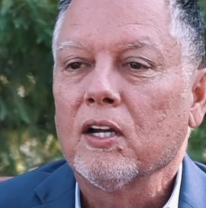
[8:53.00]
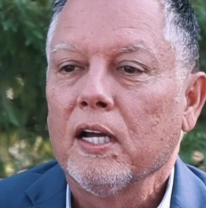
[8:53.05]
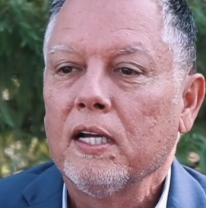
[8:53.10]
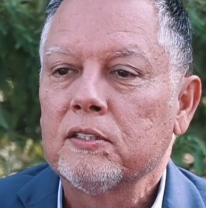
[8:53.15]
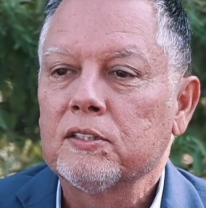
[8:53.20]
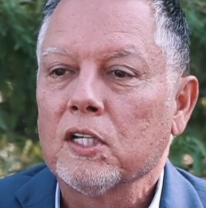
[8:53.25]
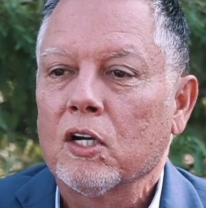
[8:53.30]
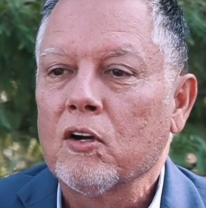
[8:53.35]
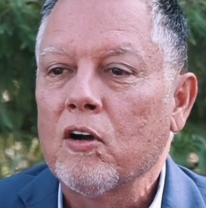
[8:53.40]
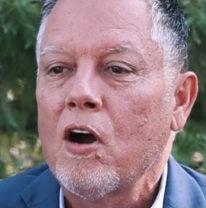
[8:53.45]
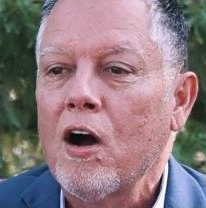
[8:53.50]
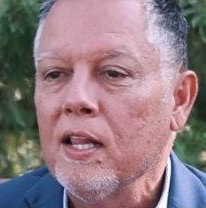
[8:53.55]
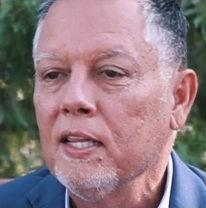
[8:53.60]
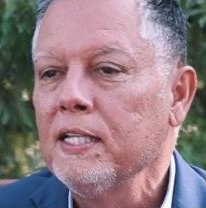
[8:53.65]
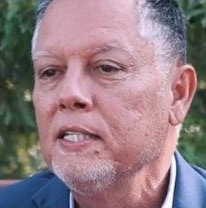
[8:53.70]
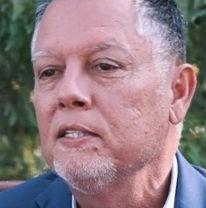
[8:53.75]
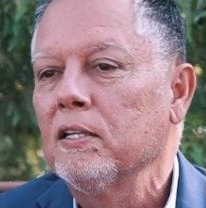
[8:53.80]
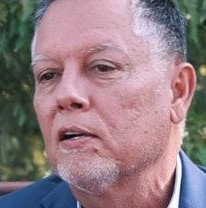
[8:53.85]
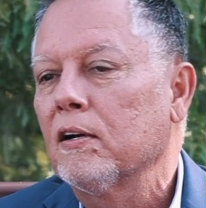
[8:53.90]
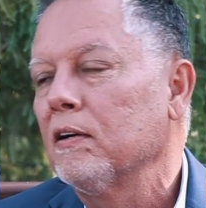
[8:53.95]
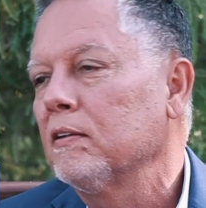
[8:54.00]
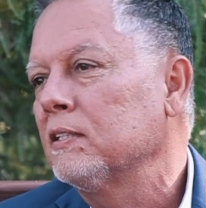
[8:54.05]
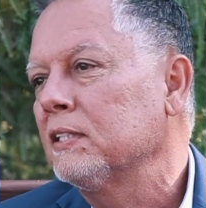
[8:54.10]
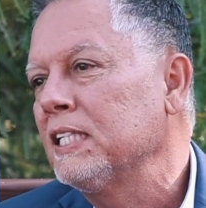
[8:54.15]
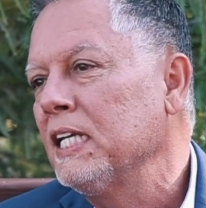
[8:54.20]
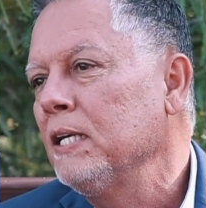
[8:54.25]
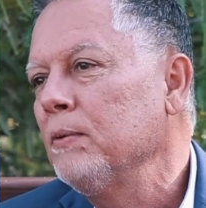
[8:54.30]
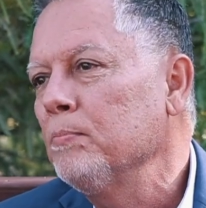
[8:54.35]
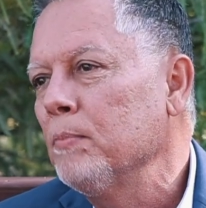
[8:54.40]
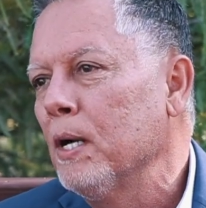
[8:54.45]
it's a calling that our
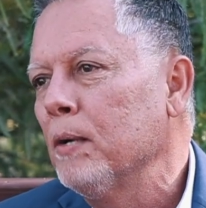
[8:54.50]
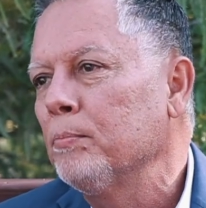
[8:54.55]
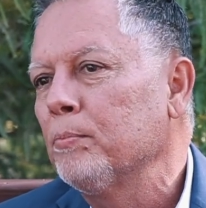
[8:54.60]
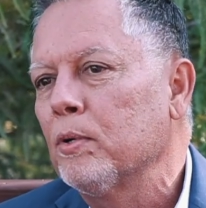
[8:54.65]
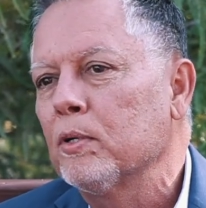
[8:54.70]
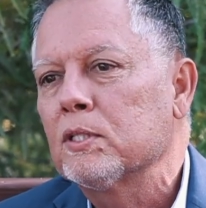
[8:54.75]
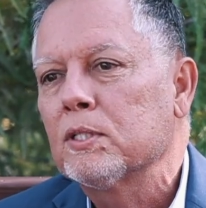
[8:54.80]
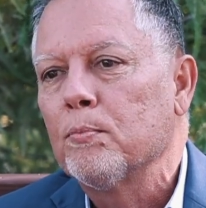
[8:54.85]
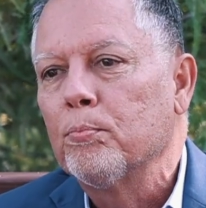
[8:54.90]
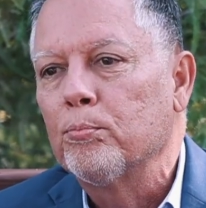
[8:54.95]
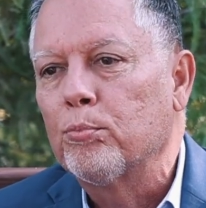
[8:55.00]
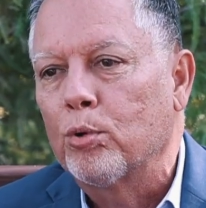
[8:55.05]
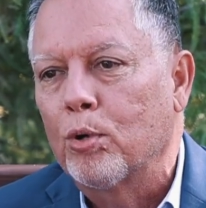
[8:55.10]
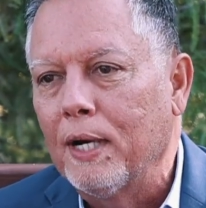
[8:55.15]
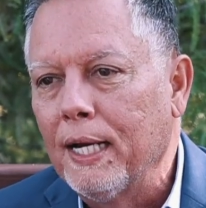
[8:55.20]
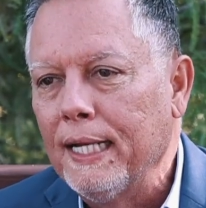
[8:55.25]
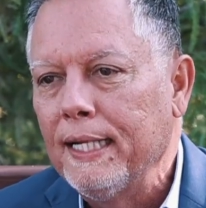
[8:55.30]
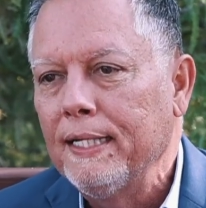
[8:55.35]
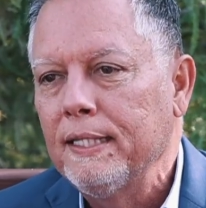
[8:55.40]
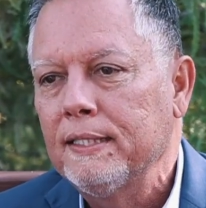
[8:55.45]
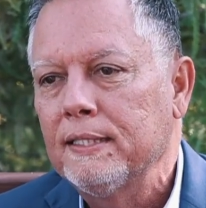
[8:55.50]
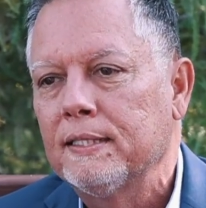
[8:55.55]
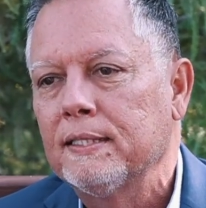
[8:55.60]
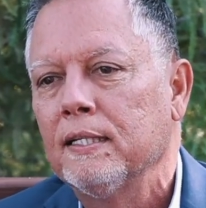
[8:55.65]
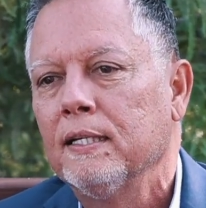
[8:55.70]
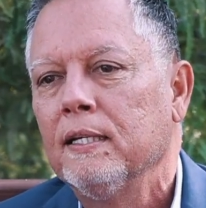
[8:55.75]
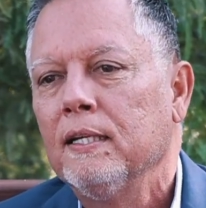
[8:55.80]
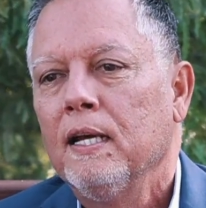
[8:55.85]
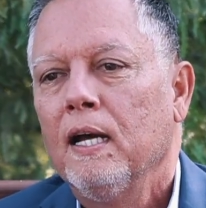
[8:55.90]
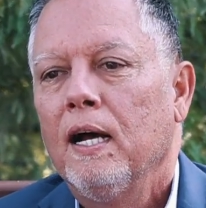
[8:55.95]
team members embrace
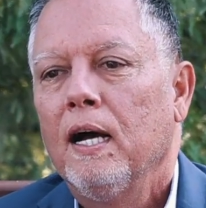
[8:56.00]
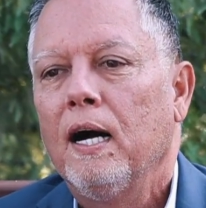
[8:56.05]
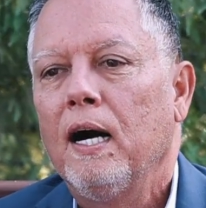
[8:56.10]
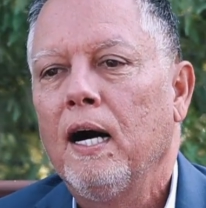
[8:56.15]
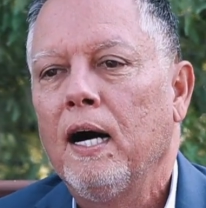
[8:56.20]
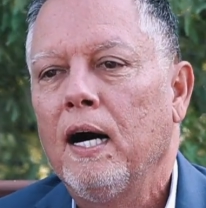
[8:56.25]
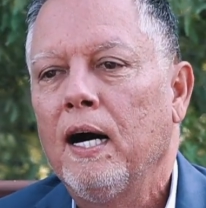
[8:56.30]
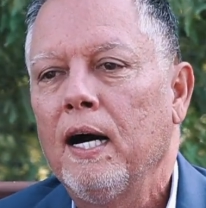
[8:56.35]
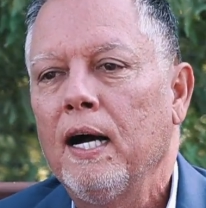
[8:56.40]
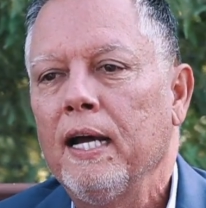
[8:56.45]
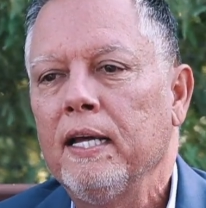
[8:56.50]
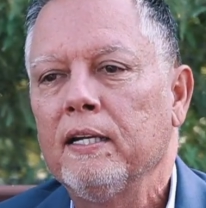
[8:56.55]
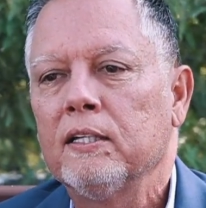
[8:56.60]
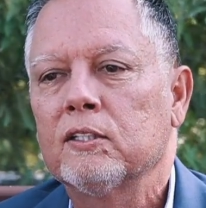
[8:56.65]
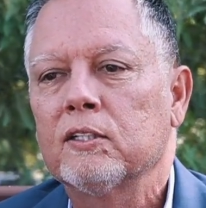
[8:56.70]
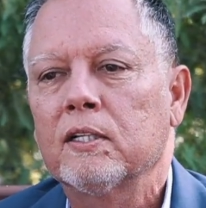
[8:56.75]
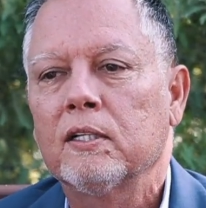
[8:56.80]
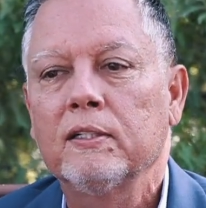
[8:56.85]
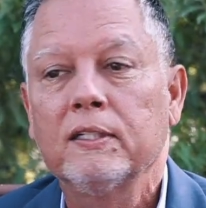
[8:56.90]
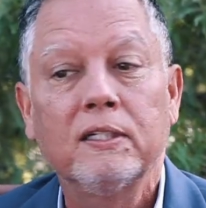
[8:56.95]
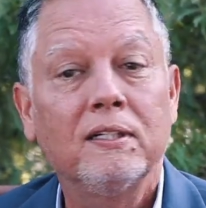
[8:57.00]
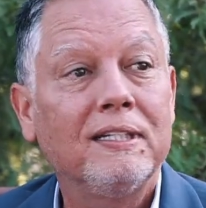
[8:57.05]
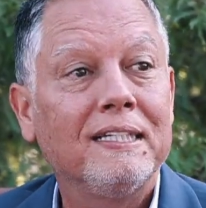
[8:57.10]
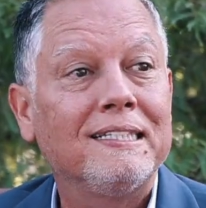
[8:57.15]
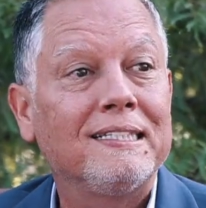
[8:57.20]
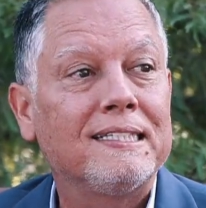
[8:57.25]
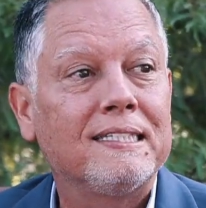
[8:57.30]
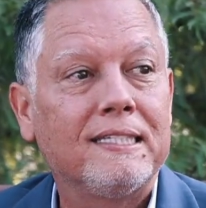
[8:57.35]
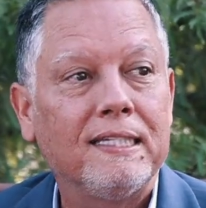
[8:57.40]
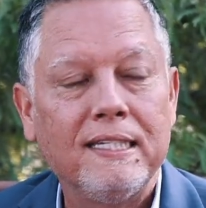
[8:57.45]
and is clearly
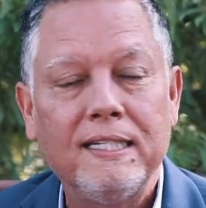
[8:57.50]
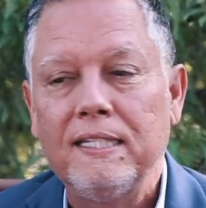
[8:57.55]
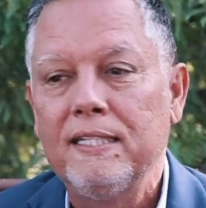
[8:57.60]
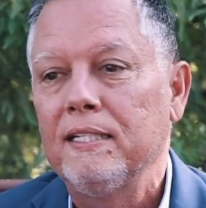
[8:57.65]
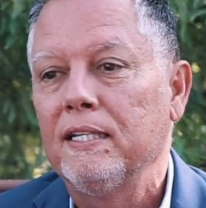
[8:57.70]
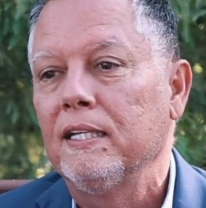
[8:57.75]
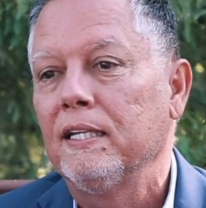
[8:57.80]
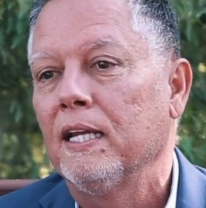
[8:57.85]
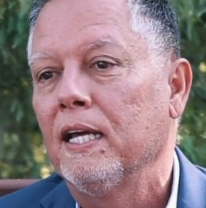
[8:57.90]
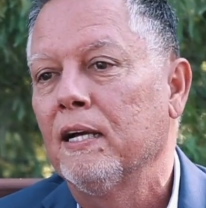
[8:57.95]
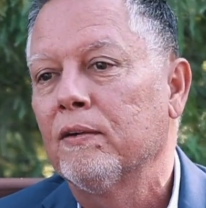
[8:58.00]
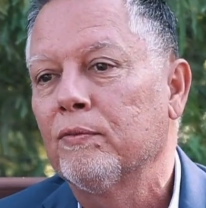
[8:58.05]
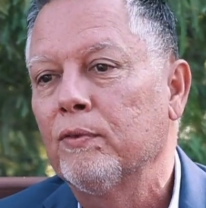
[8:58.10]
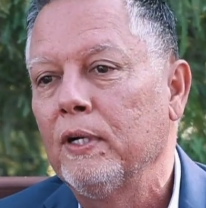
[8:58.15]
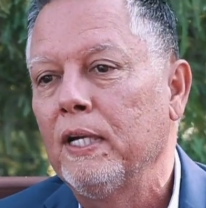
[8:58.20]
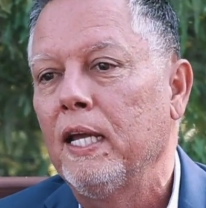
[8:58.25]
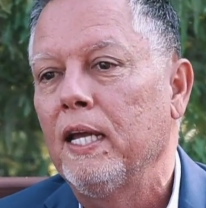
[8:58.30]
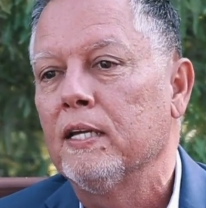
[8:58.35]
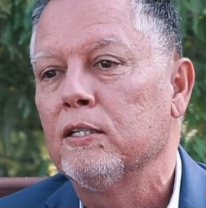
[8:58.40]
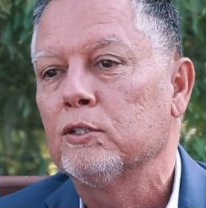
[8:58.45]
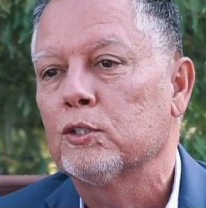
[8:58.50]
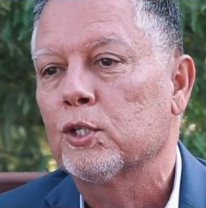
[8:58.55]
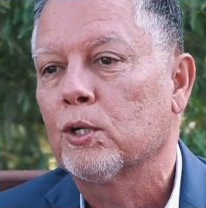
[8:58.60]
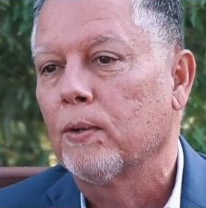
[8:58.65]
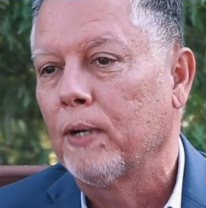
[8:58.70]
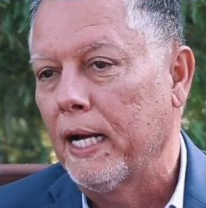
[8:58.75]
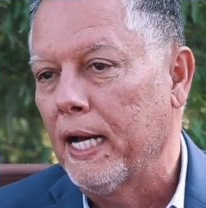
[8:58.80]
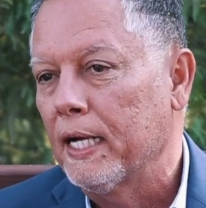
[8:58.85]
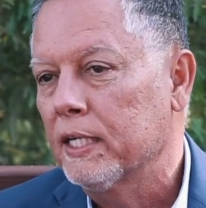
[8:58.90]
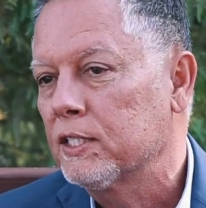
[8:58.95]
seen in every
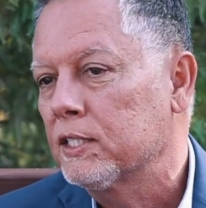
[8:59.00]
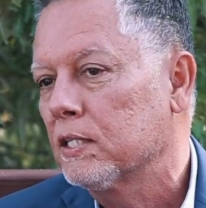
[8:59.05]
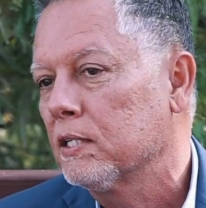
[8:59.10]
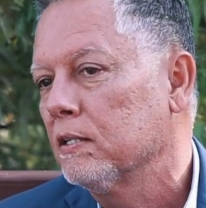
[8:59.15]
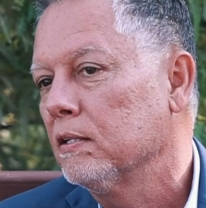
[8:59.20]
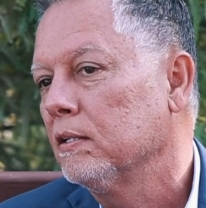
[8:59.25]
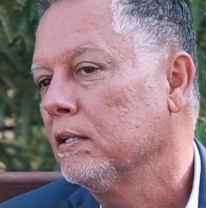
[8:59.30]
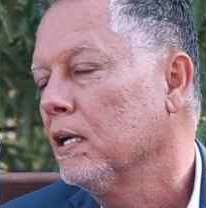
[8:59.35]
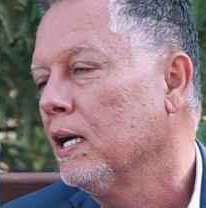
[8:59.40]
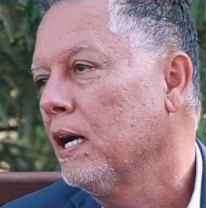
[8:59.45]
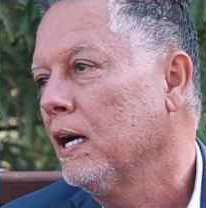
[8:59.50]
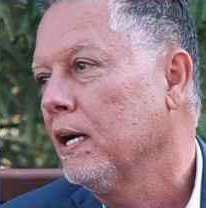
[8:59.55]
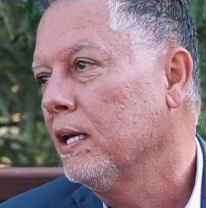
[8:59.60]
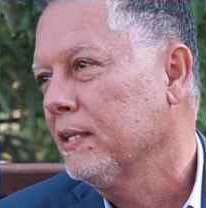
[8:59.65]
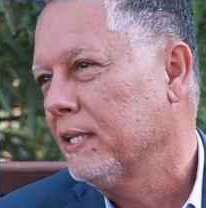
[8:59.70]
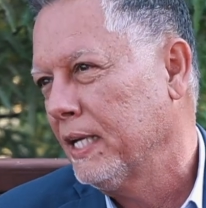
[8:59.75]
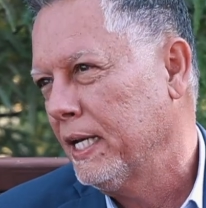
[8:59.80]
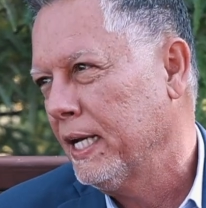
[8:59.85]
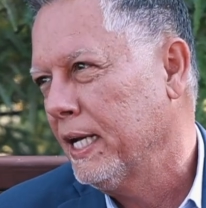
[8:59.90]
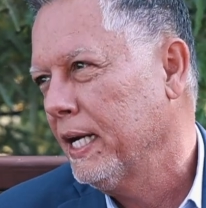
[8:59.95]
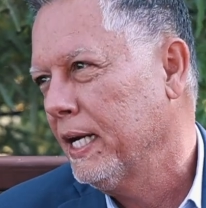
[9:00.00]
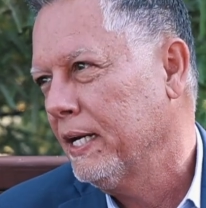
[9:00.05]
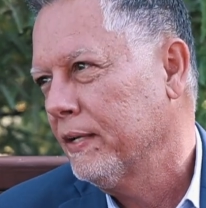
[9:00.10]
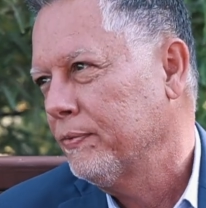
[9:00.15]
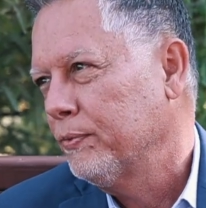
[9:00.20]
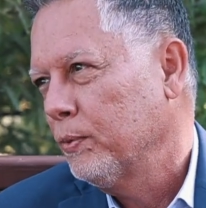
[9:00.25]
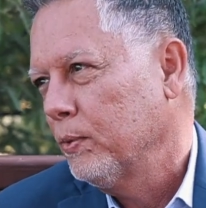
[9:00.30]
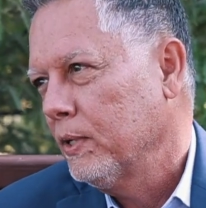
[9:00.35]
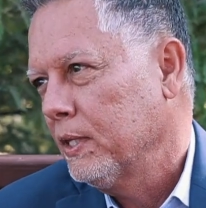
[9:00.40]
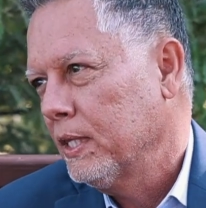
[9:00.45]
interaction they have
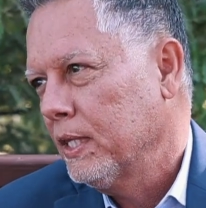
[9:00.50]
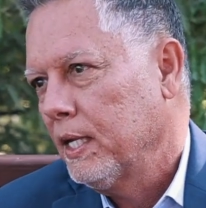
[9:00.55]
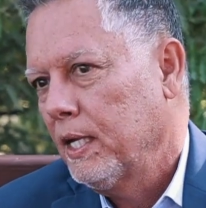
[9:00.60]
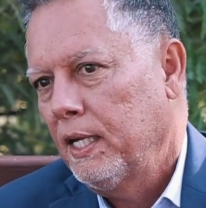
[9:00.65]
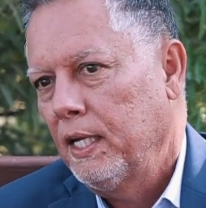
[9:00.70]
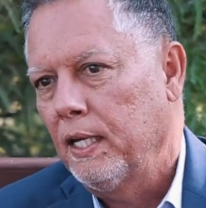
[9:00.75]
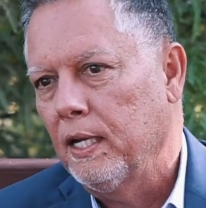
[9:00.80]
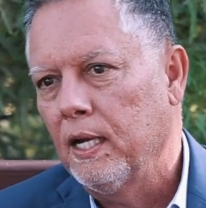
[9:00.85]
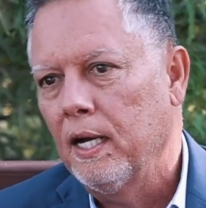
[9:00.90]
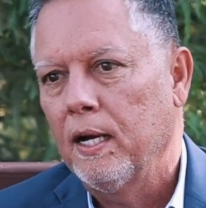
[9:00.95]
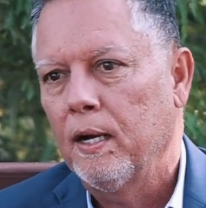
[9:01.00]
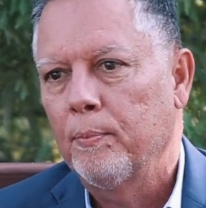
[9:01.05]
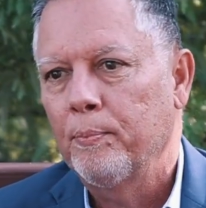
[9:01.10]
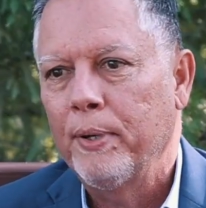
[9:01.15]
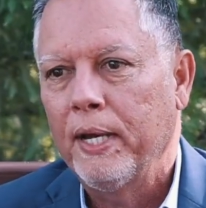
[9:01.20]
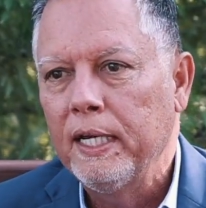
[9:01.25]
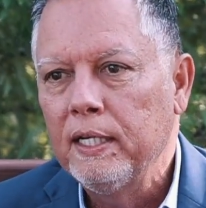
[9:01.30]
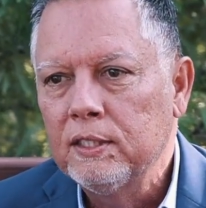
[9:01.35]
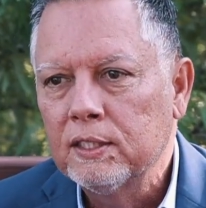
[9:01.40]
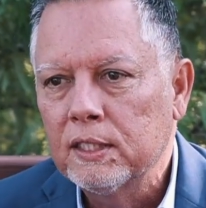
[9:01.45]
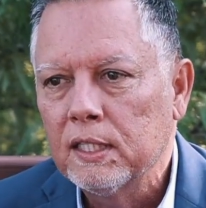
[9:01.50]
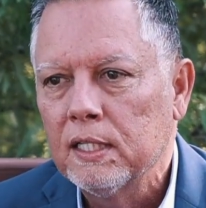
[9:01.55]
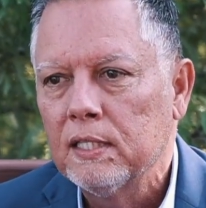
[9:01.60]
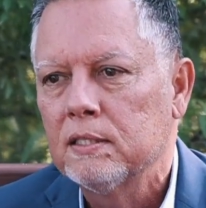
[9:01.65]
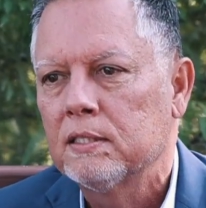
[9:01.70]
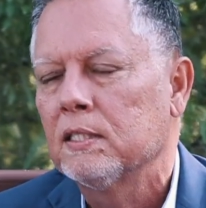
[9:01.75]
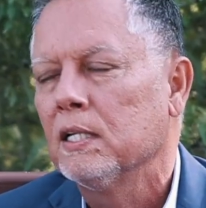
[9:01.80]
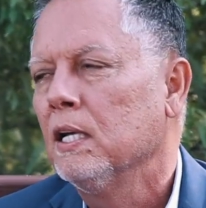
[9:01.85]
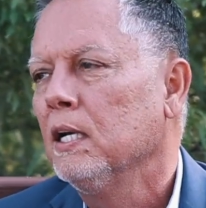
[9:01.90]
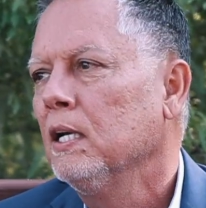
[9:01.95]
with a
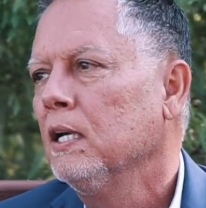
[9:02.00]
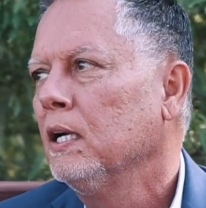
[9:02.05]
patient,